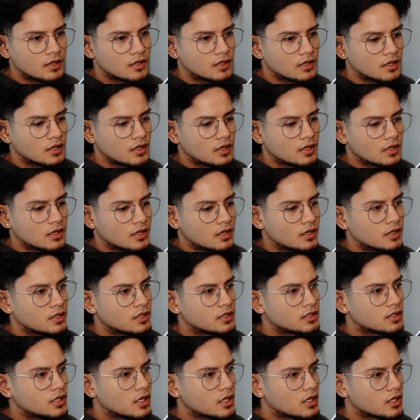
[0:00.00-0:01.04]

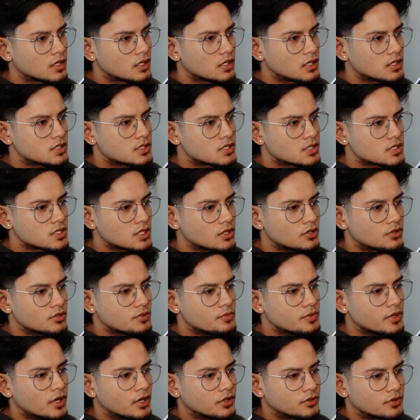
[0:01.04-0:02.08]
I think it's just a little
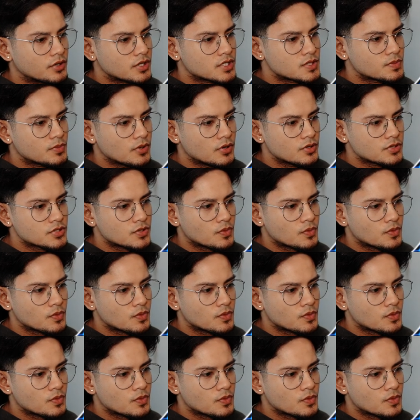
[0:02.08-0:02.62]
bit underexposed.